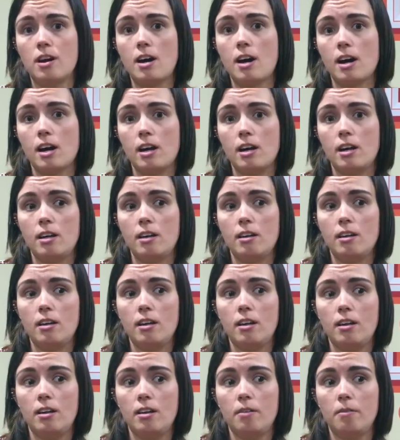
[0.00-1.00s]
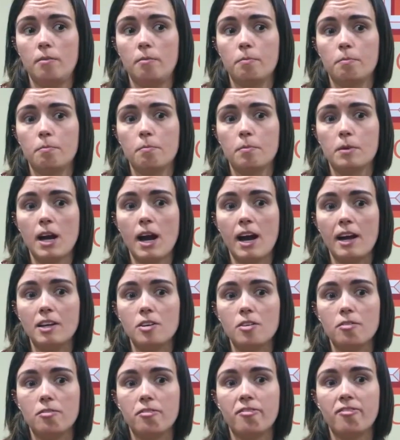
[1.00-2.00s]
I
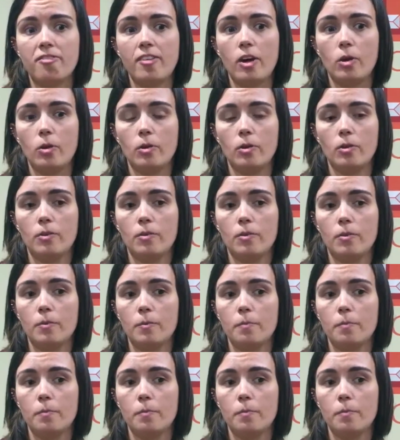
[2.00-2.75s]
kind of felt